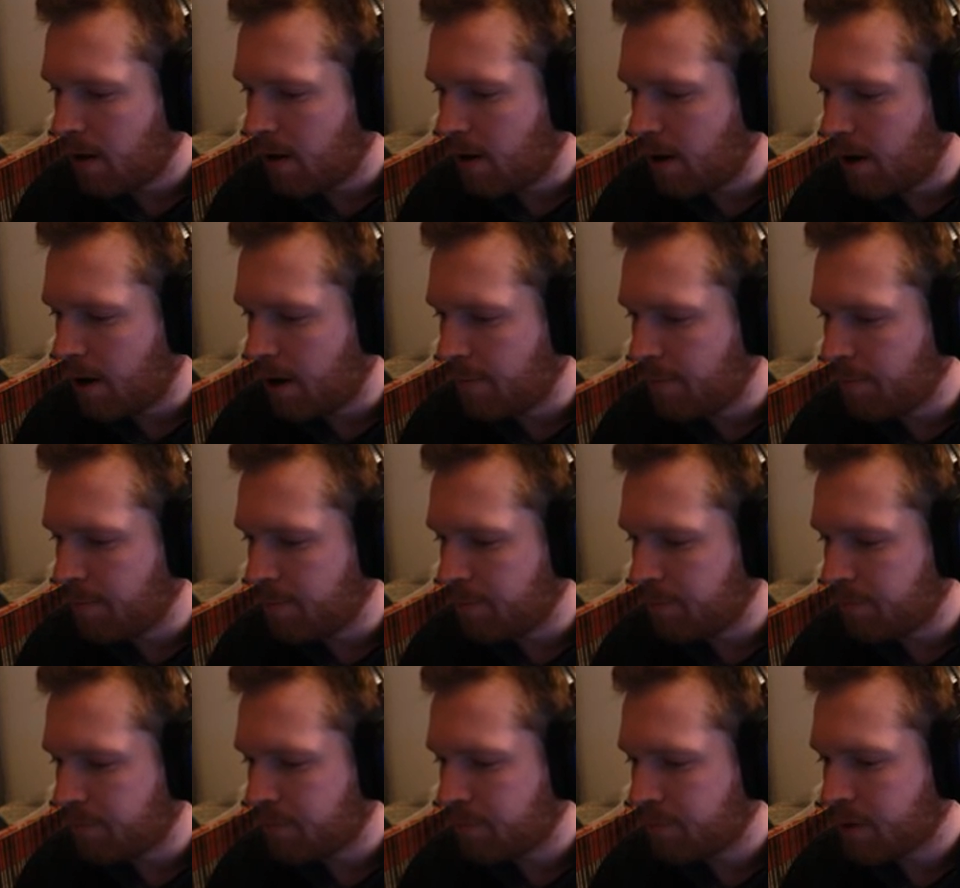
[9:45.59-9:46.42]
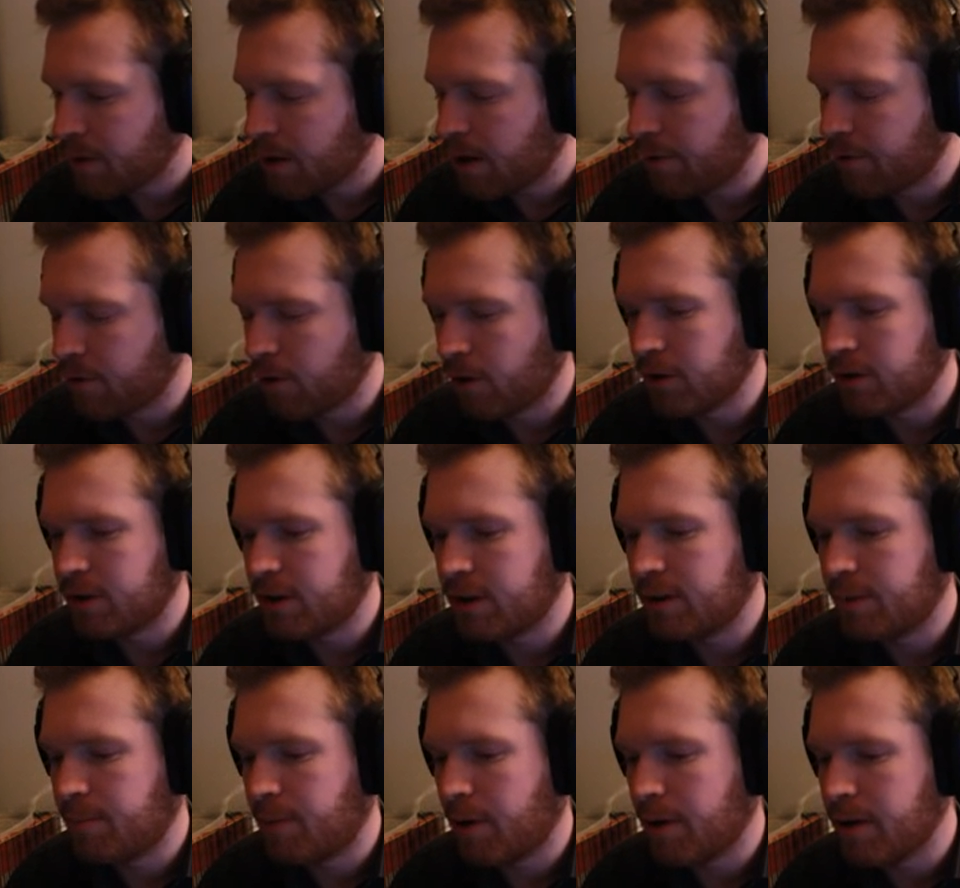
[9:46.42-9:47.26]
Of course,
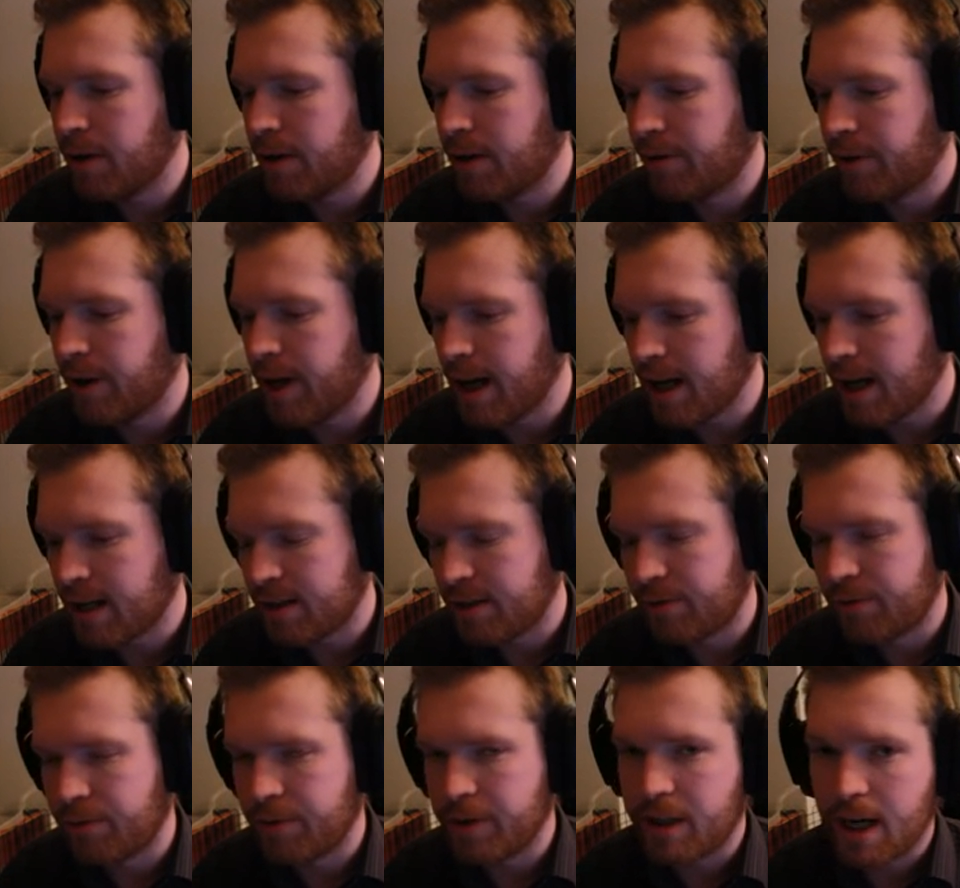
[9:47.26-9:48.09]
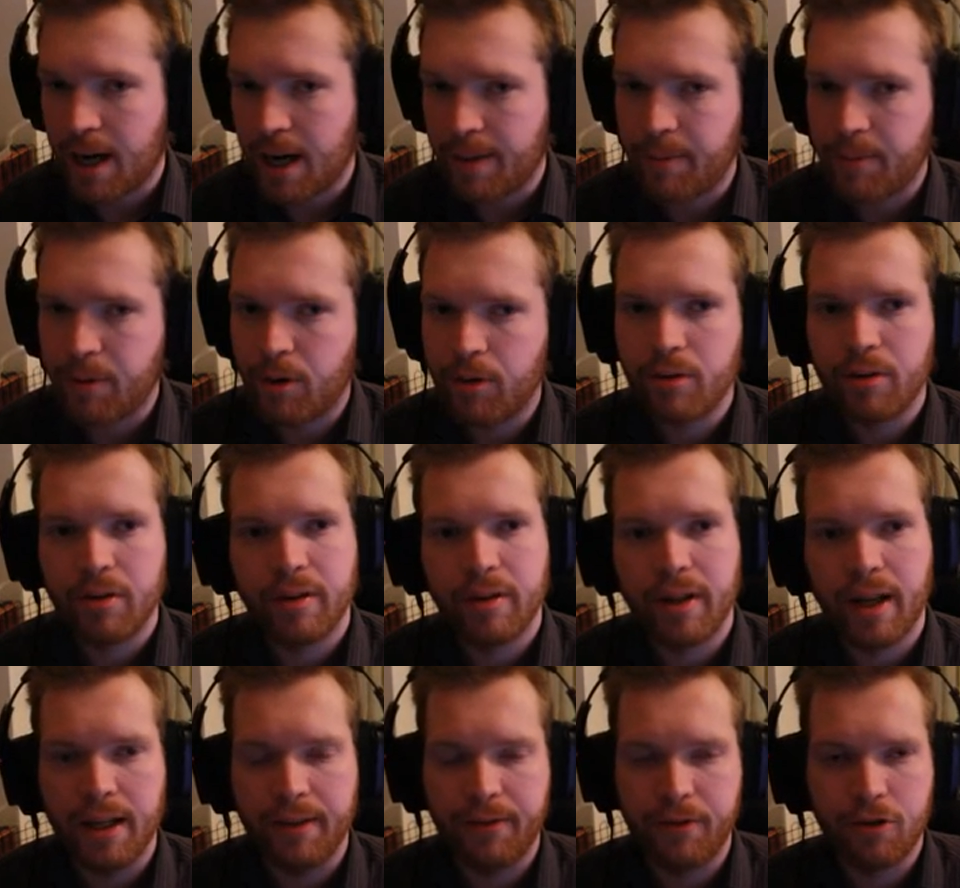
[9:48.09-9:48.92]
there's a button here for exit free camera
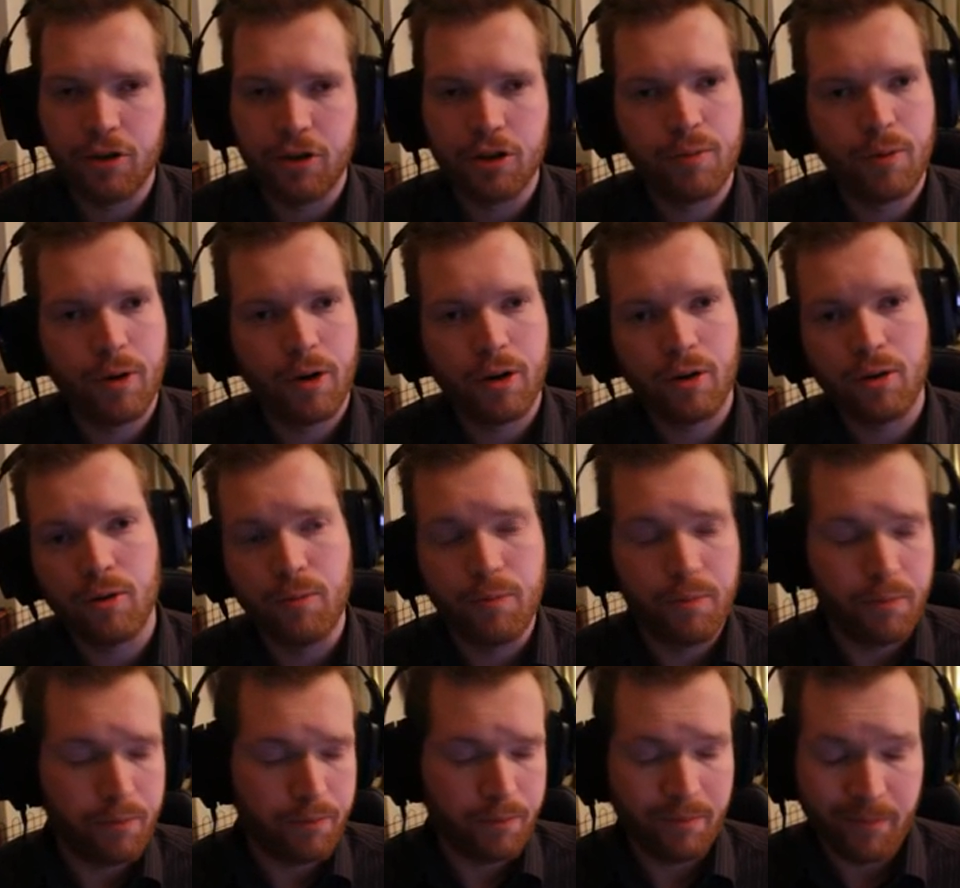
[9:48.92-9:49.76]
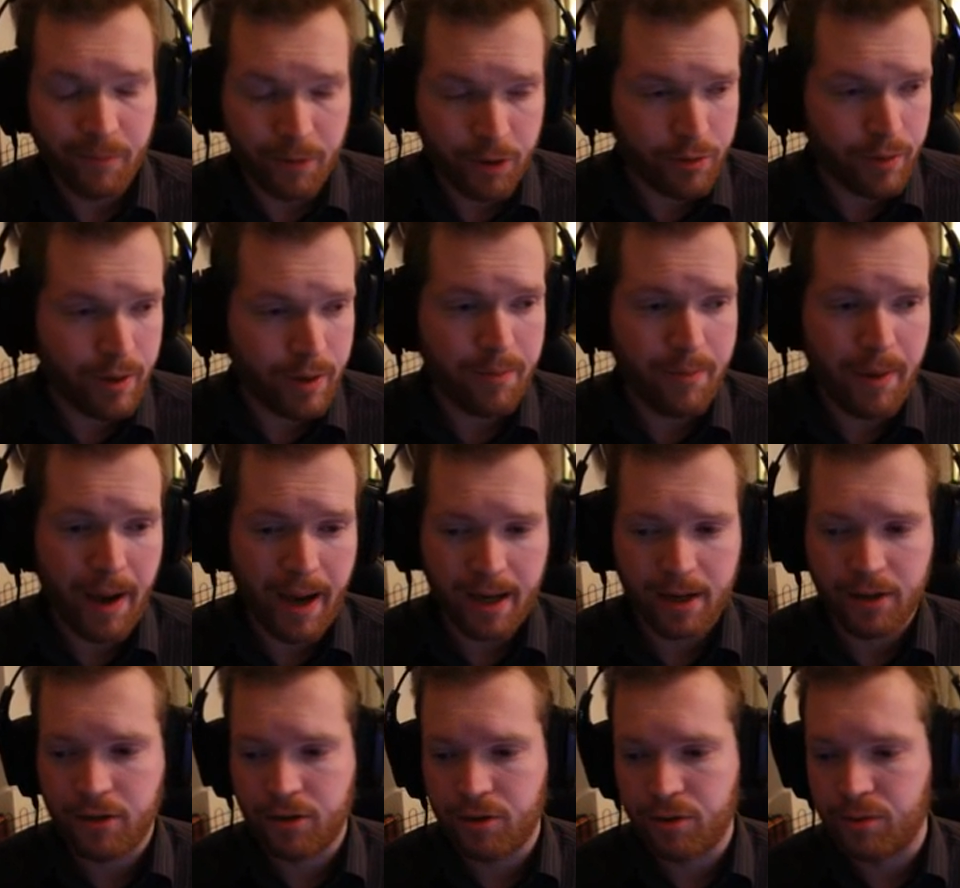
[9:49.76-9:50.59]
mode. That if you just want to go straight
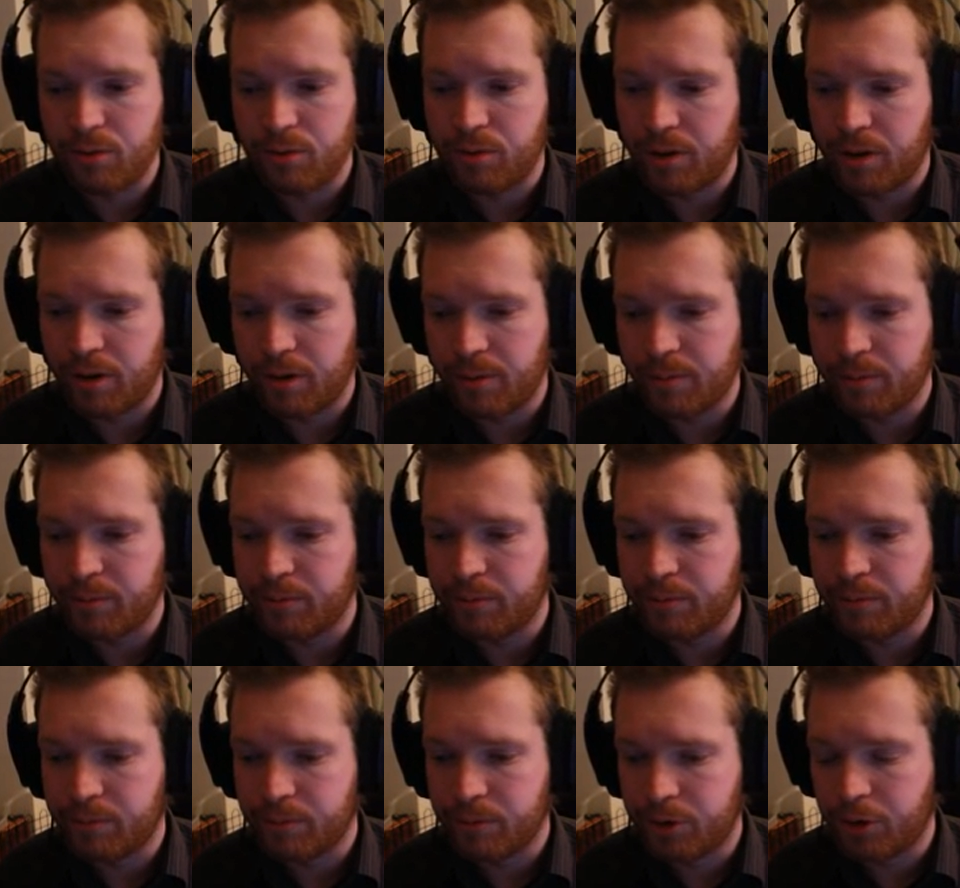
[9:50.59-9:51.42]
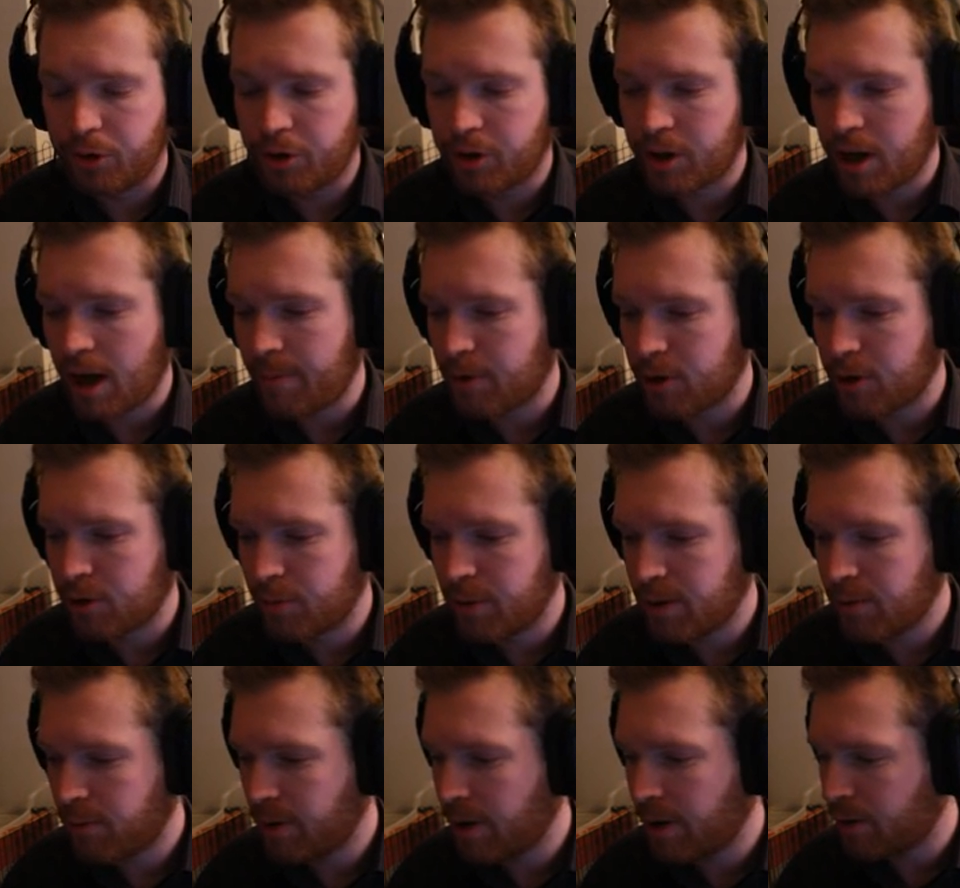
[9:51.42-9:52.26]
back to the camera
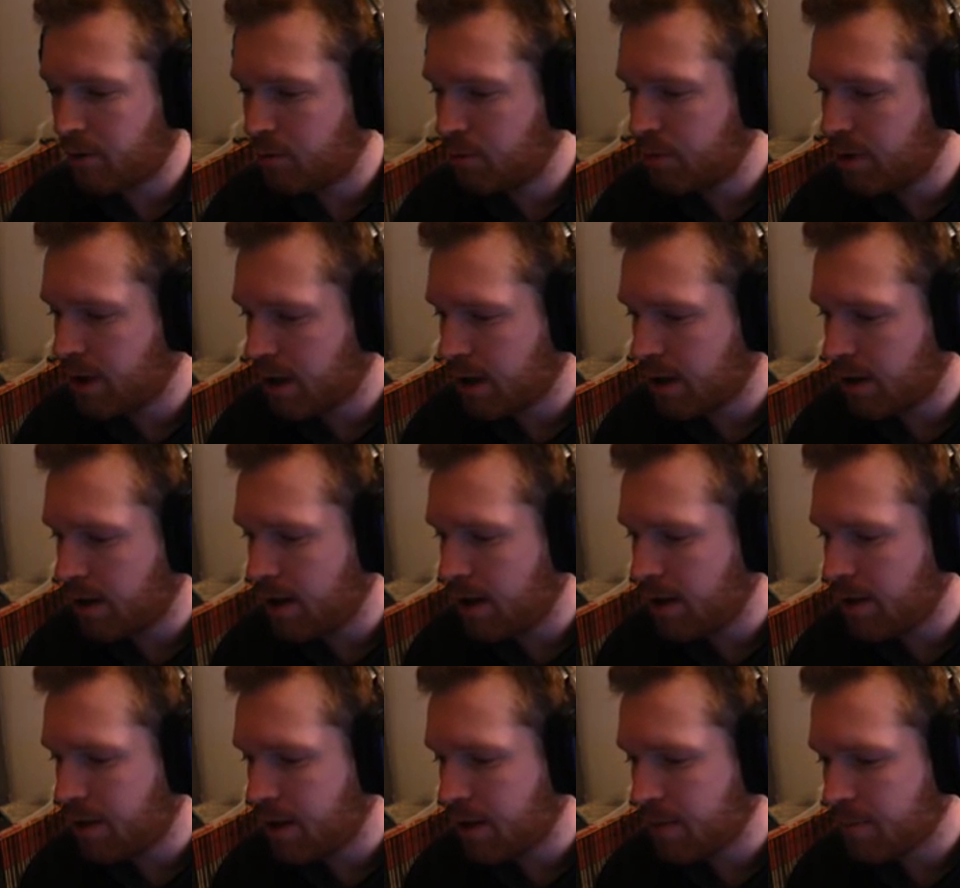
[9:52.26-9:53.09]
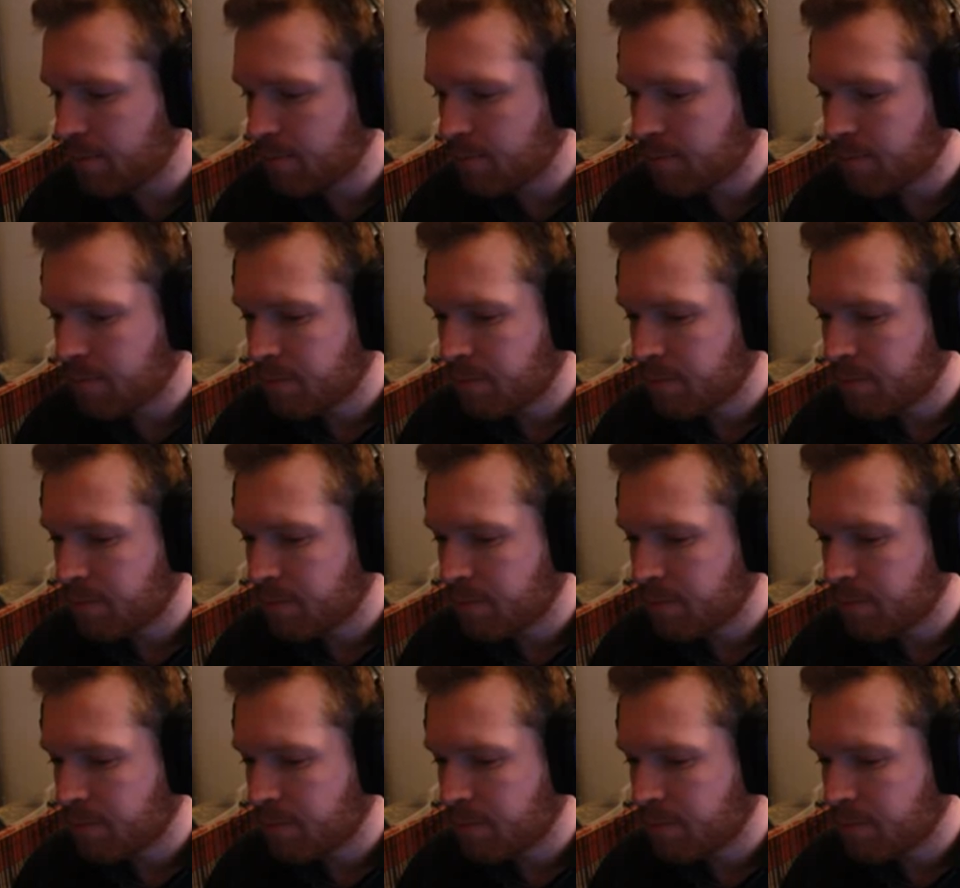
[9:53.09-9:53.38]
suite without doing anything.